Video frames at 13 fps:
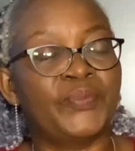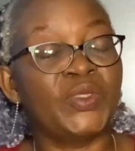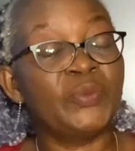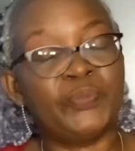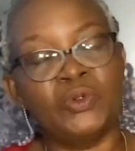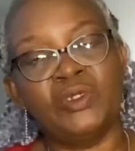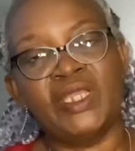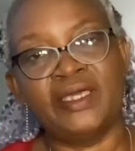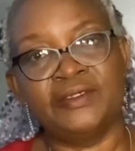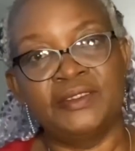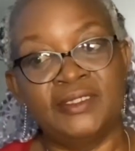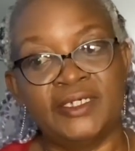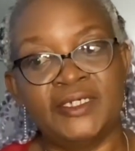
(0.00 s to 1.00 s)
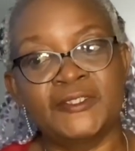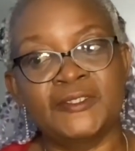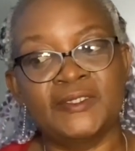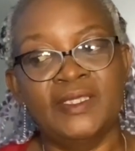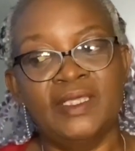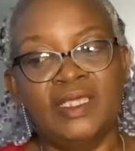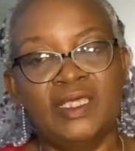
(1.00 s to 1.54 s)
People like
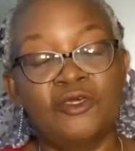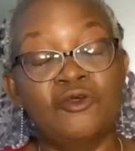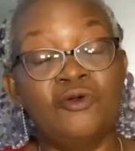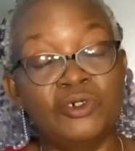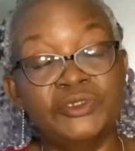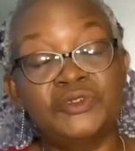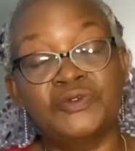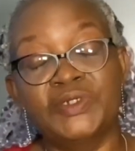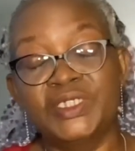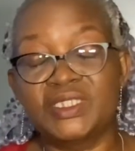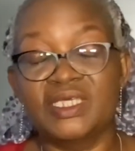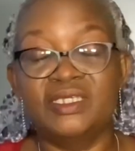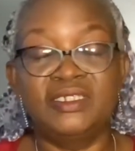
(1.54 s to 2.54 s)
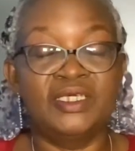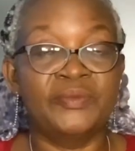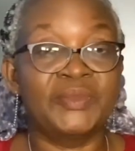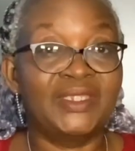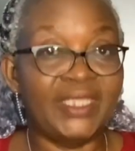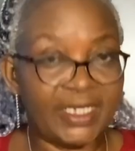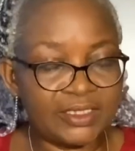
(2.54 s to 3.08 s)
that, God created
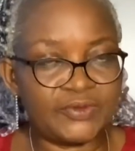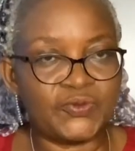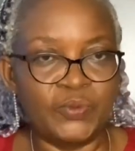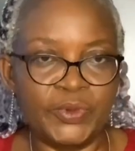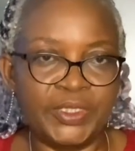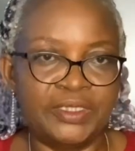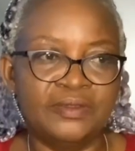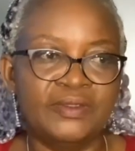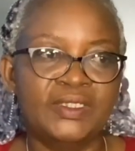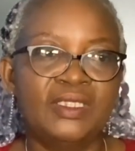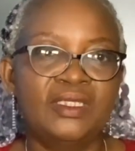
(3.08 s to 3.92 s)
them that way.